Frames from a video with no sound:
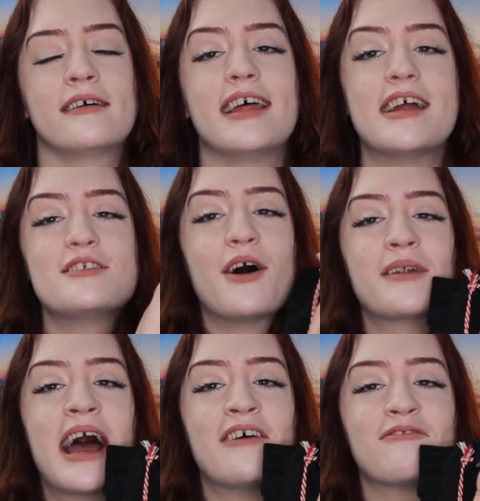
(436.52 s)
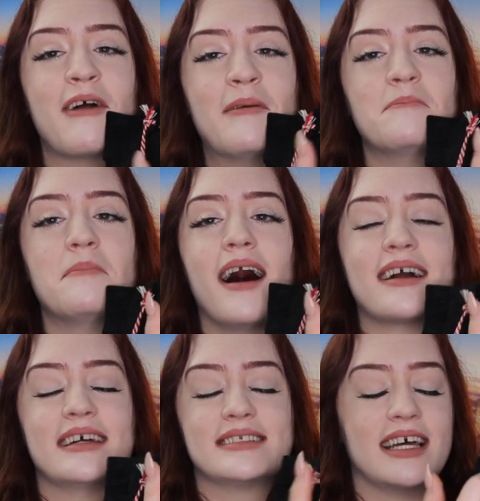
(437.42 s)
they don't have front
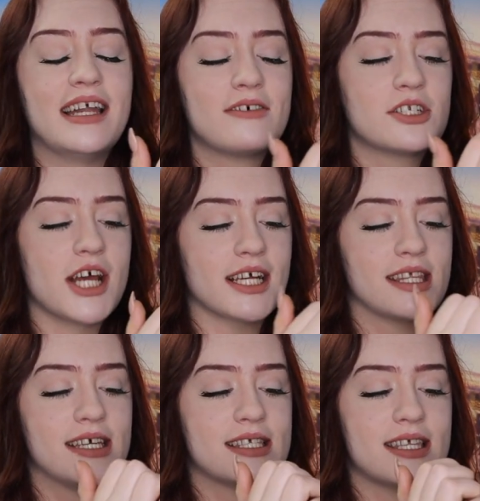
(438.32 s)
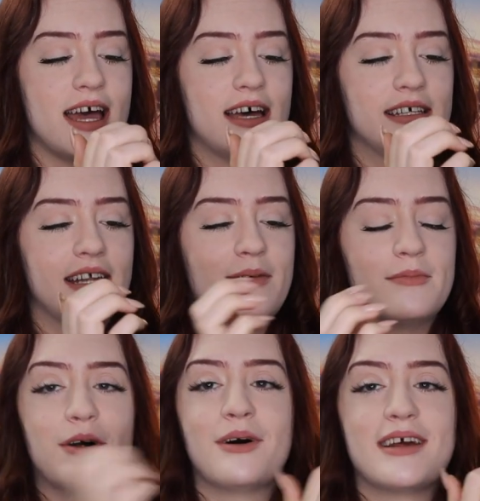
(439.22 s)
pockets. I never checked this, and
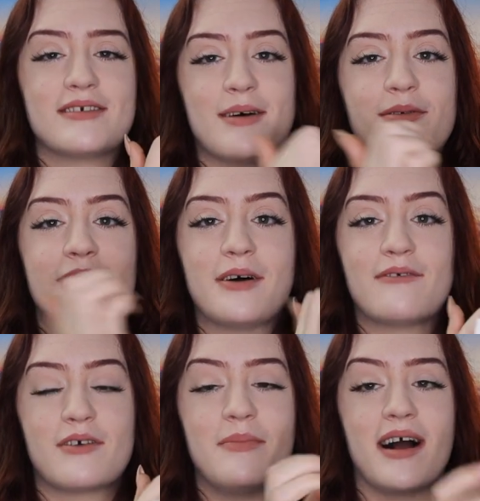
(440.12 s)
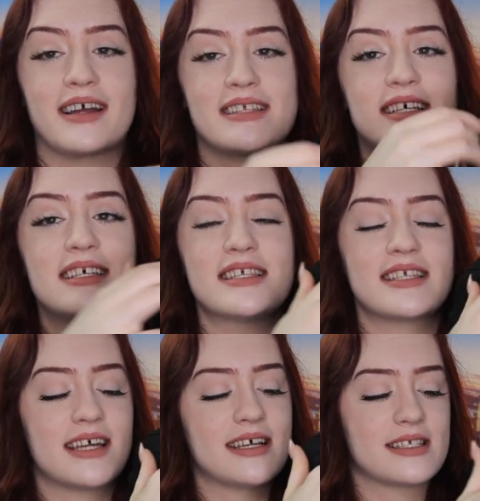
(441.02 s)
I'm annoyed every time when they don't have front pockets. At least
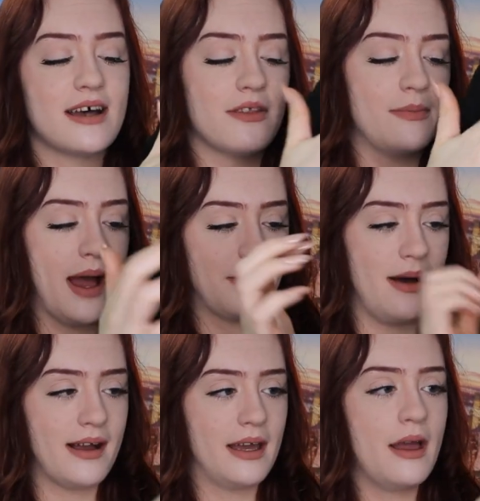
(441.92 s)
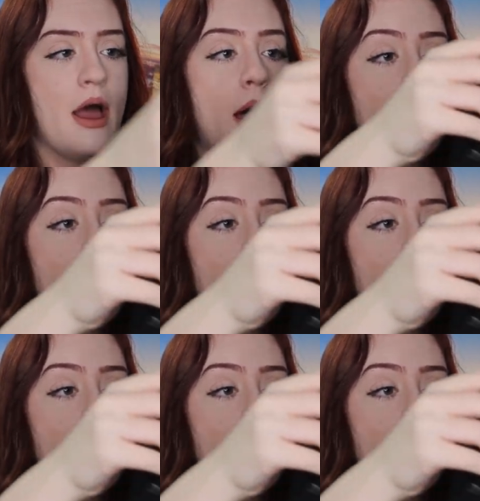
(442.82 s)
it does still have the back pocket,